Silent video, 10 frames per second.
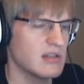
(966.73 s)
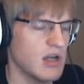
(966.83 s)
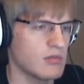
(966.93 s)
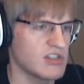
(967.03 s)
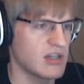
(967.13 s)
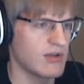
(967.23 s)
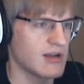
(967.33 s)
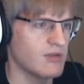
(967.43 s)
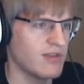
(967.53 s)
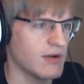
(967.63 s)
Oh, just another
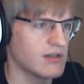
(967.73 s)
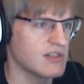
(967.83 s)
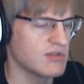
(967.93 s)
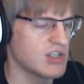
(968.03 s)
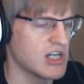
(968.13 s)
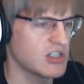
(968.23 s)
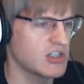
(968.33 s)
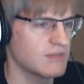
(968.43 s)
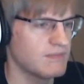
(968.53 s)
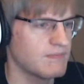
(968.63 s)
echo flower. This one
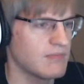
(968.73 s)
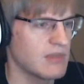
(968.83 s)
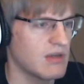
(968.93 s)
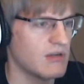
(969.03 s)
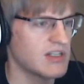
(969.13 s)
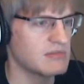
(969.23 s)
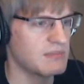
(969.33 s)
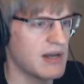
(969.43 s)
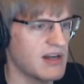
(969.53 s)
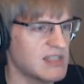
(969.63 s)
change. I'm gonna tell my
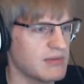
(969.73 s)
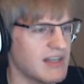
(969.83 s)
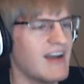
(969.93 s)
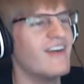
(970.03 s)
parents about that.